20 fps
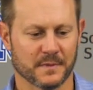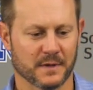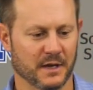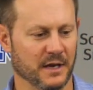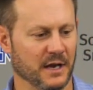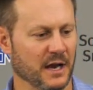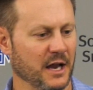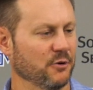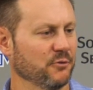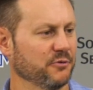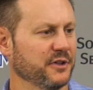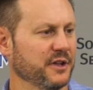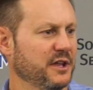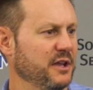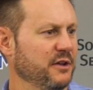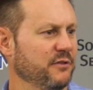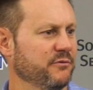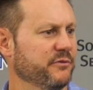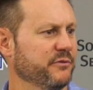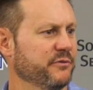and I don't think
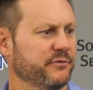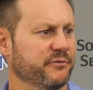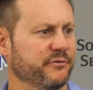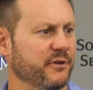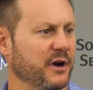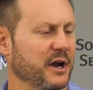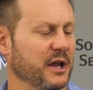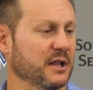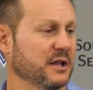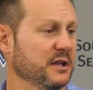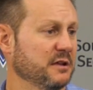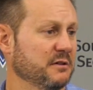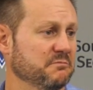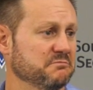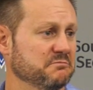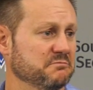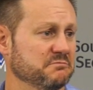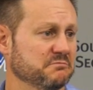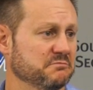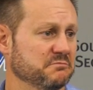he, frankly,
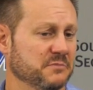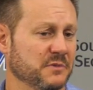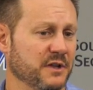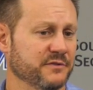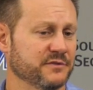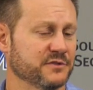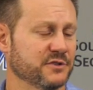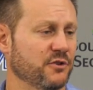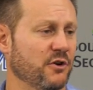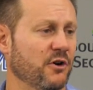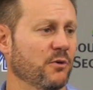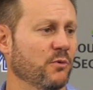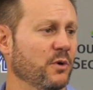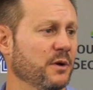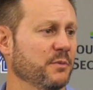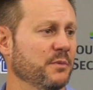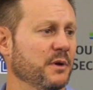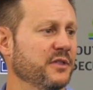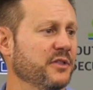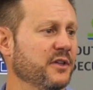gives a darn
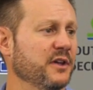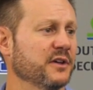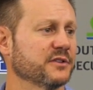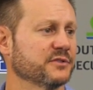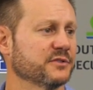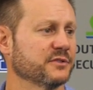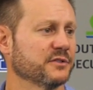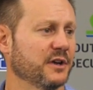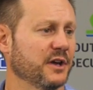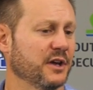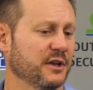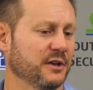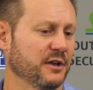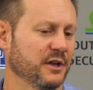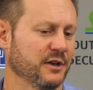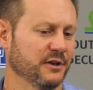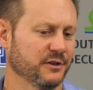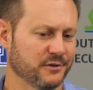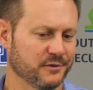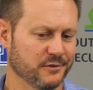what by thinks. And,
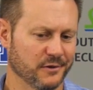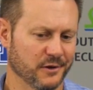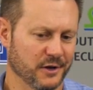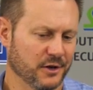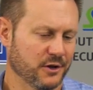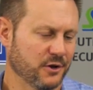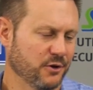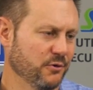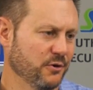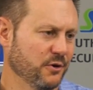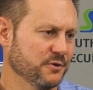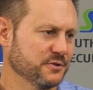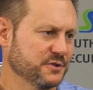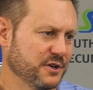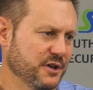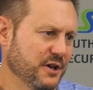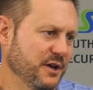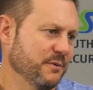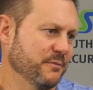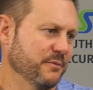and and kudos
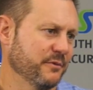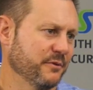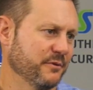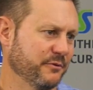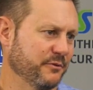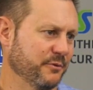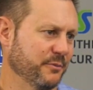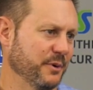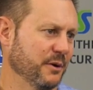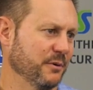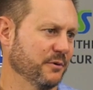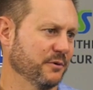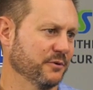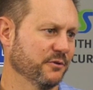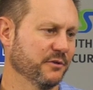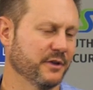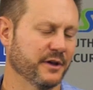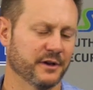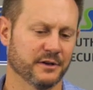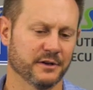to him for being able
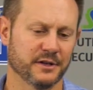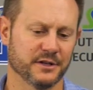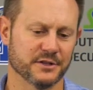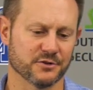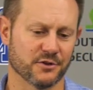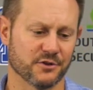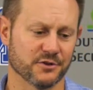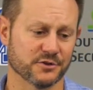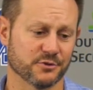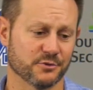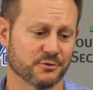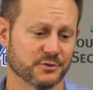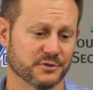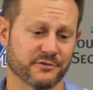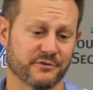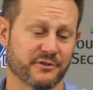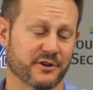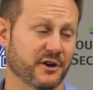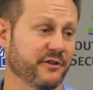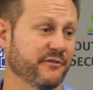to do that. He's also was
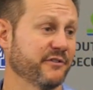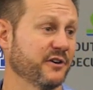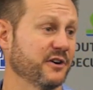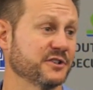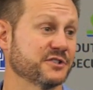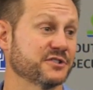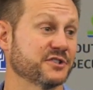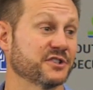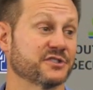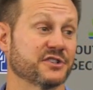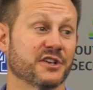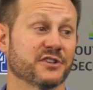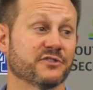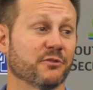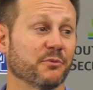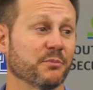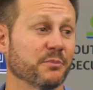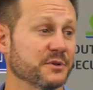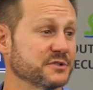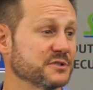a very very
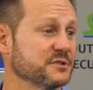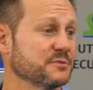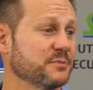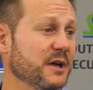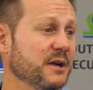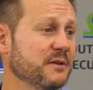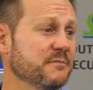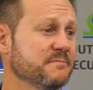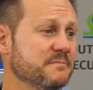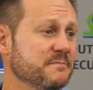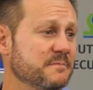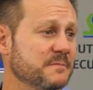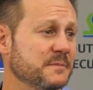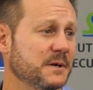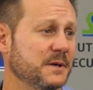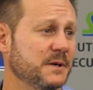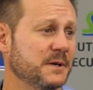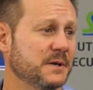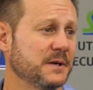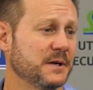successful businessman,
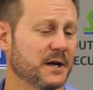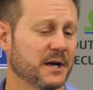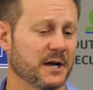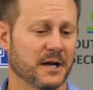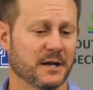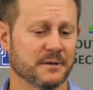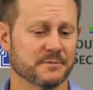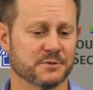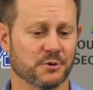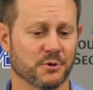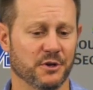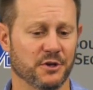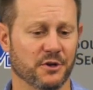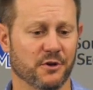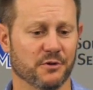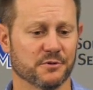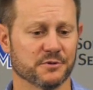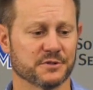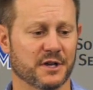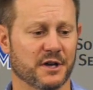um, so he
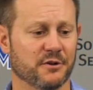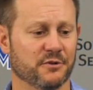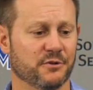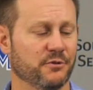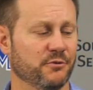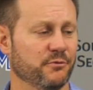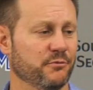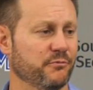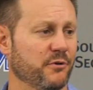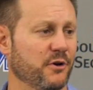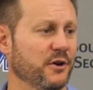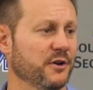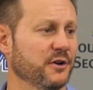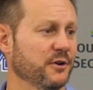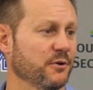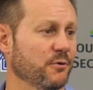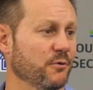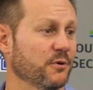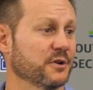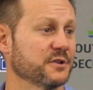knows how to
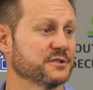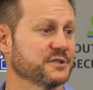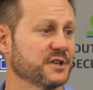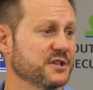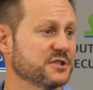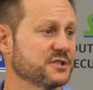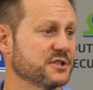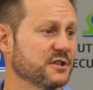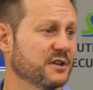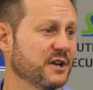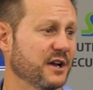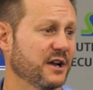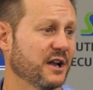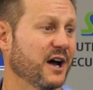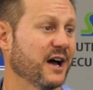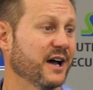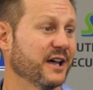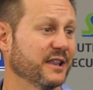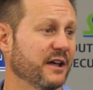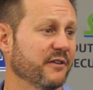run an organization at a
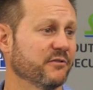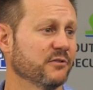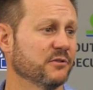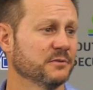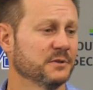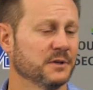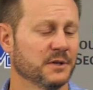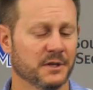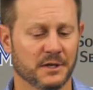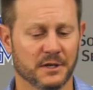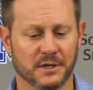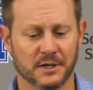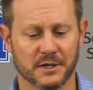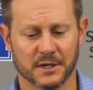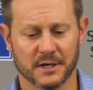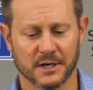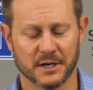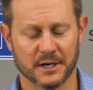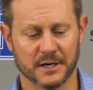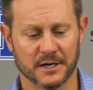high level.
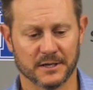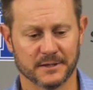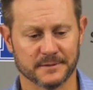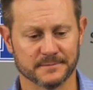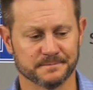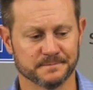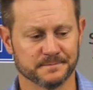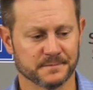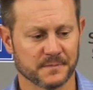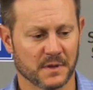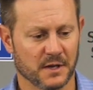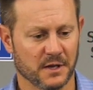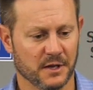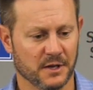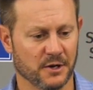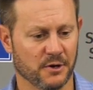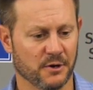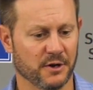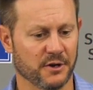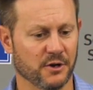Um,
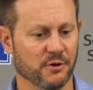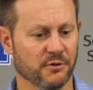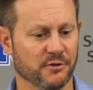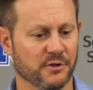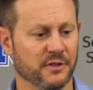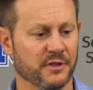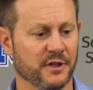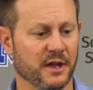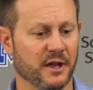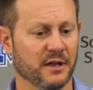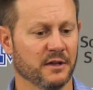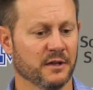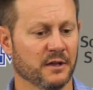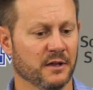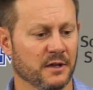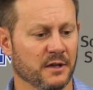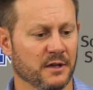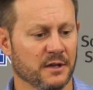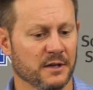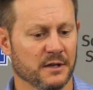you know, I know that they,
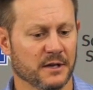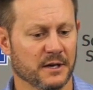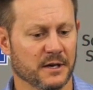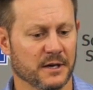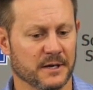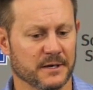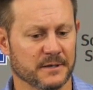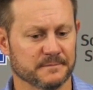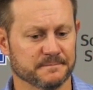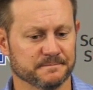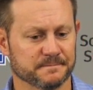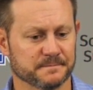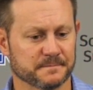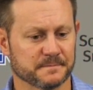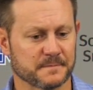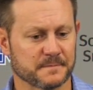um,